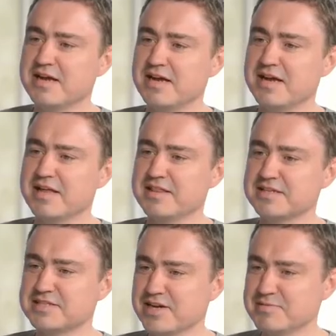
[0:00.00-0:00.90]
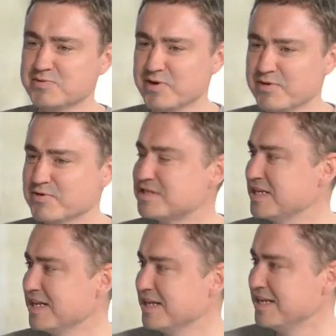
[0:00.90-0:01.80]
uh, the times when I was
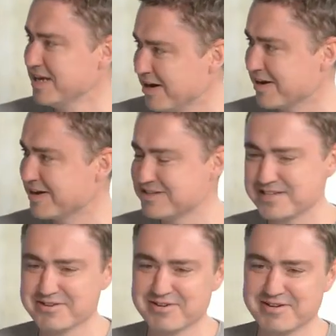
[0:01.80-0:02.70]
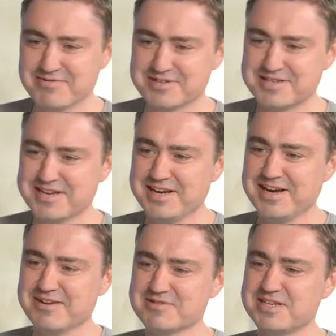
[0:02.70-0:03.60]
still young. So I was
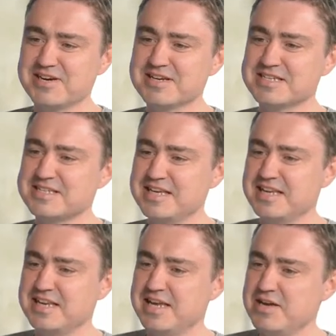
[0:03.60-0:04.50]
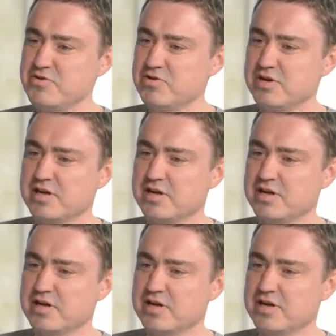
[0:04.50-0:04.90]
I was the youngest in EU.